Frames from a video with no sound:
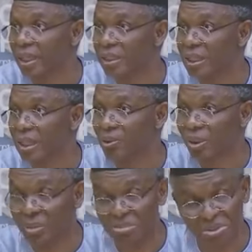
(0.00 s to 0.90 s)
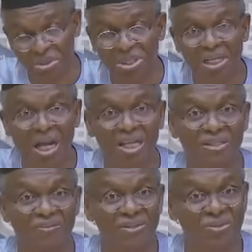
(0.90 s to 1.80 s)
And you can be social
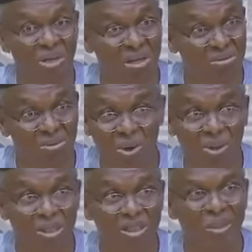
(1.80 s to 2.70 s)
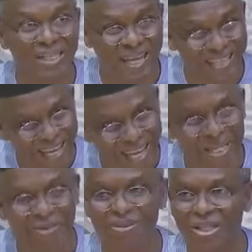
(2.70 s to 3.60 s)
activists, you can do all this, but at the
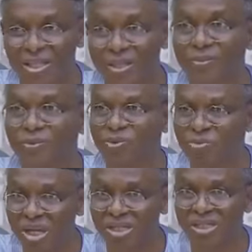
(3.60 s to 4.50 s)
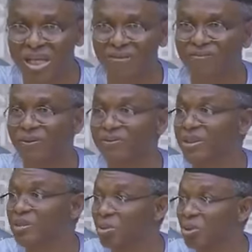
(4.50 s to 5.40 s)
end of the day, you must get
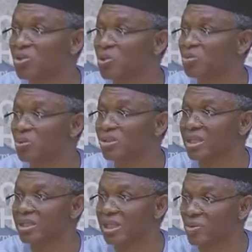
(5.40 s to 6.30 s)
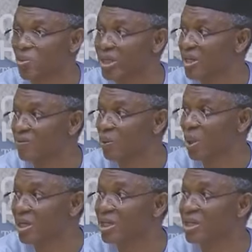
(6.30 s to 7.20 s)
involved in the political process at one level
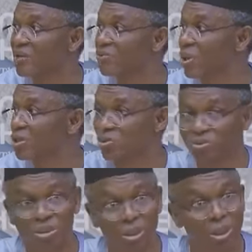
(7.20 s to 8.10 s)
or another if you want to